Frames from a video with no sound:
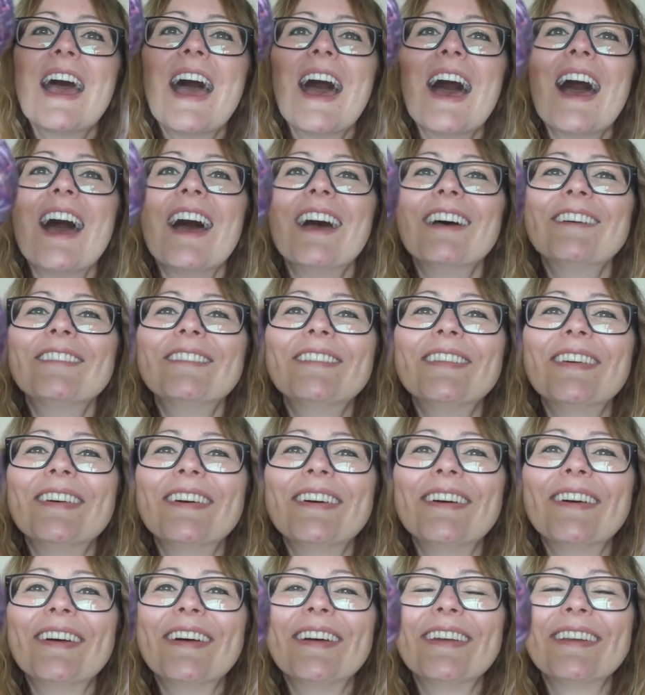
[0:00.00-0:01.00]
Um,
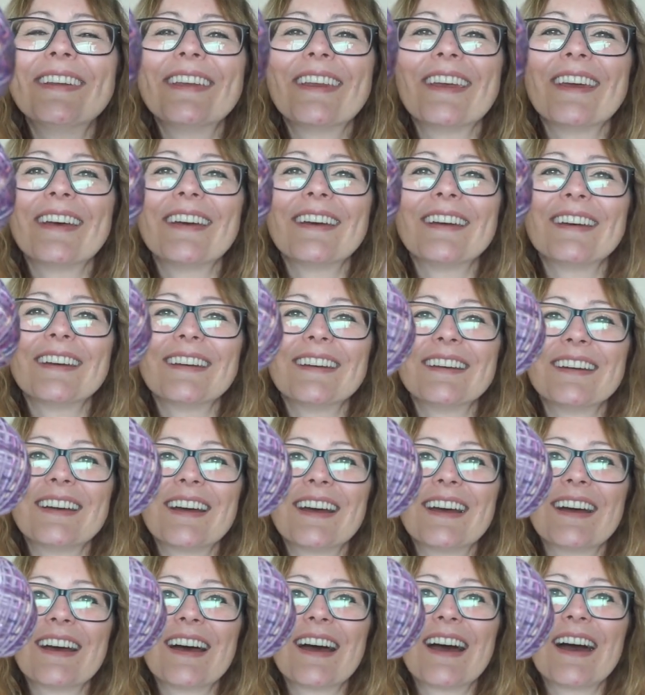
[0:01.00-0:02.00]
yeah,
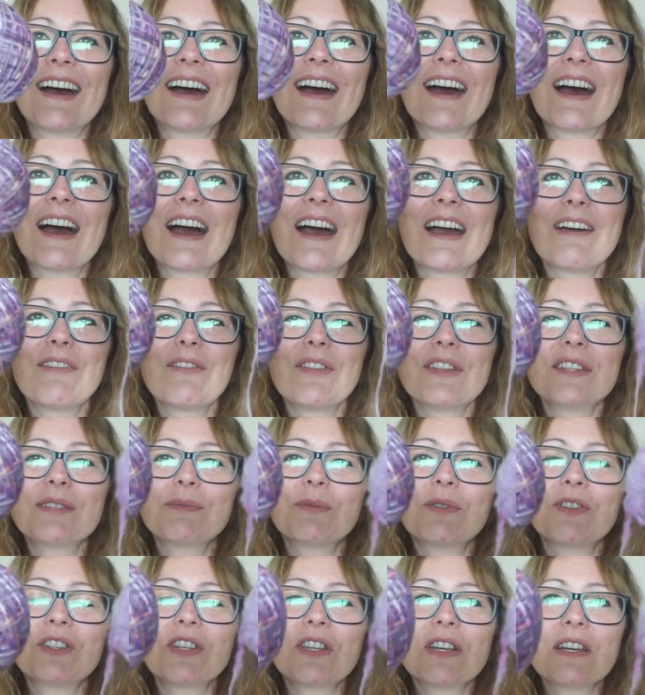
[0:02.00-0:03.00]
I have this
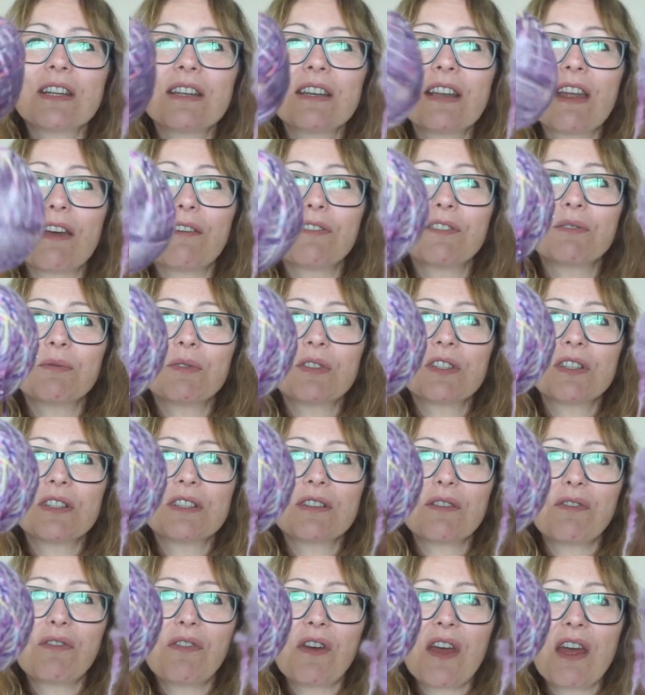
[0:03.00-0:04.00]
much yarn left, which is
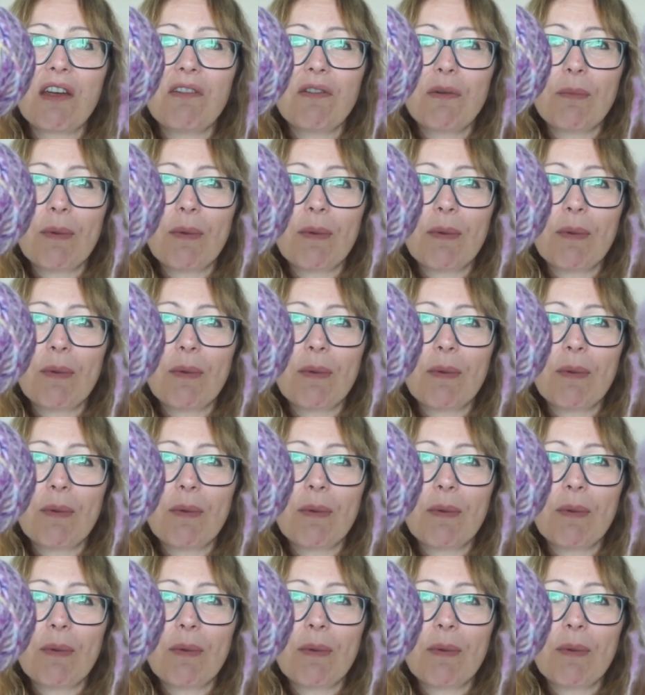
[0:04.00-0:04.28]
a fair